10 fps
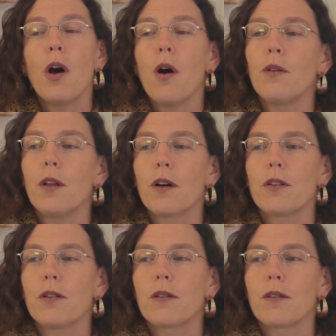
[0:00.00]
Oh,
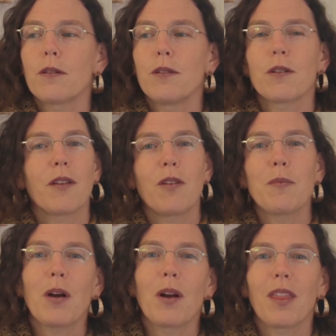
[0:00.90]
look, you're giving
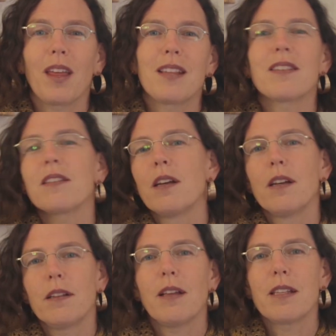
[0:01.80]
birth.
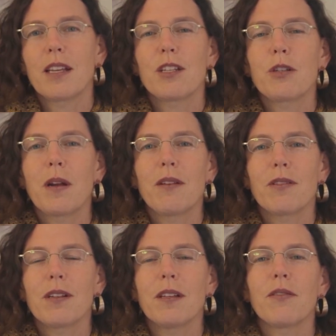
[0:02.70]
Let's get you ready
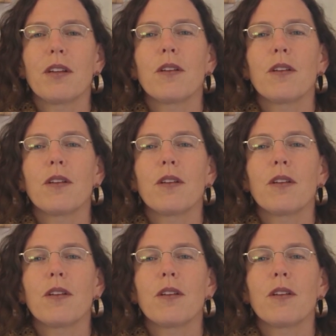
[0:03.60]
for delivery.